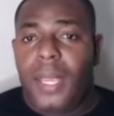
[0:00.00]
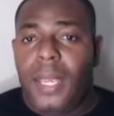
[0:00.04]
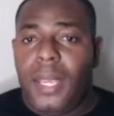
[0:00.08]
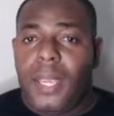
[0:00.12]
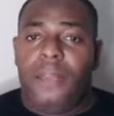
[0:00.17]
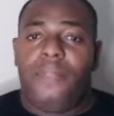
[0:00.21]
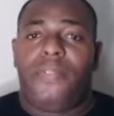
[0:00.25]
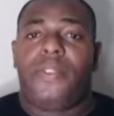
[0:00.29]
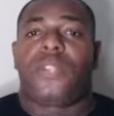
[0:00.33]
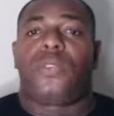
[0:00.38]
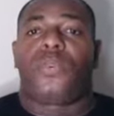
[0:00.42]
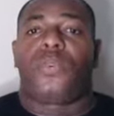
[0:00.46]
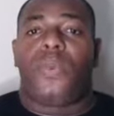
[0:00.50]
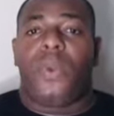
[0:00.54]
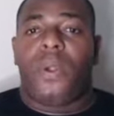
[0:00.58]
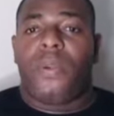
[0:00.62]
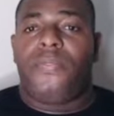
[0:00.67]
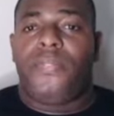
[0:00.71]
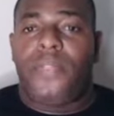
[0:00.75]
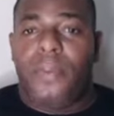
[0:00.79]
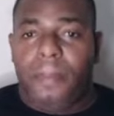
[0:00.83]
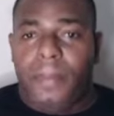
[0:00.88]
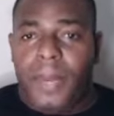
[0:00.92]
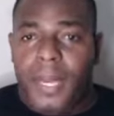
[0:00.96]
If it's worked
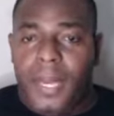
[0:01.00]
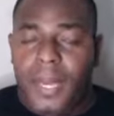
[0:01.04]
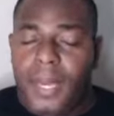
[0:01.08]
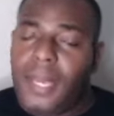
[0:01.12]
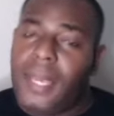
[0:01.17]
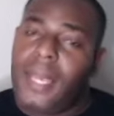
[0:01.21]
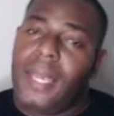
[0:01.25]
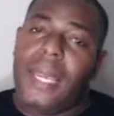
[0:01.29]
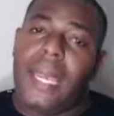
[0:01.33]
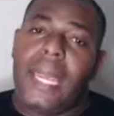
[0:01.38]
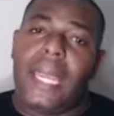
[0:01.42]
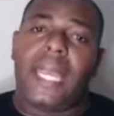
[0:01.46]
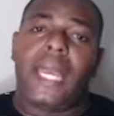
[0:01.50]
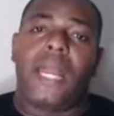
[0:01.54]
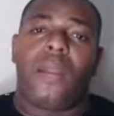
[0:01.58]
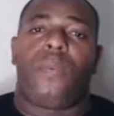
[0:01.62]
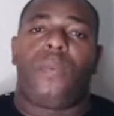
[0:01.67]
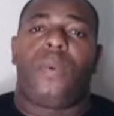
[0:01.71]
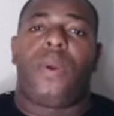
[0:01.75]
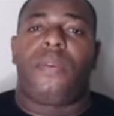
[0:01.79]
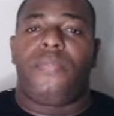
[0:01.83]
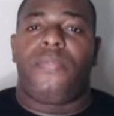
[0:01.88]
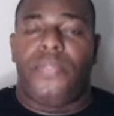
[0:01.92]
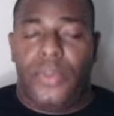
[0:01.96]
for me, it can
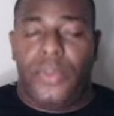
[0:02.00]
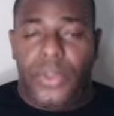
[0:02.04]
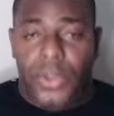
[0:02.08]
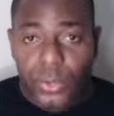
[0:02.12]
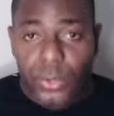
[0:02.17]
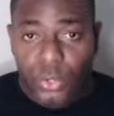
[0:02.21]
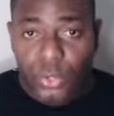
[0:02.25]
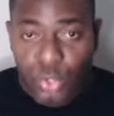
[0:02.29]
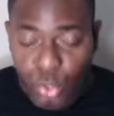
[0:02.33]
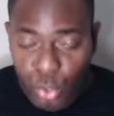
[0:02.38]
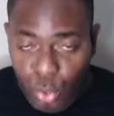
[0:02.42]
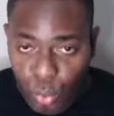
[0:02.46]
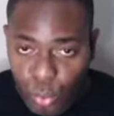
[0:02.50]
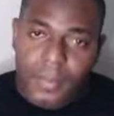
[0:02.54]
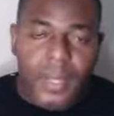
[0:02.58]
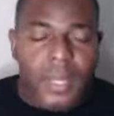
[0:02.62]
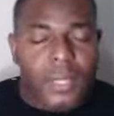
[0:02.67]
work for you too.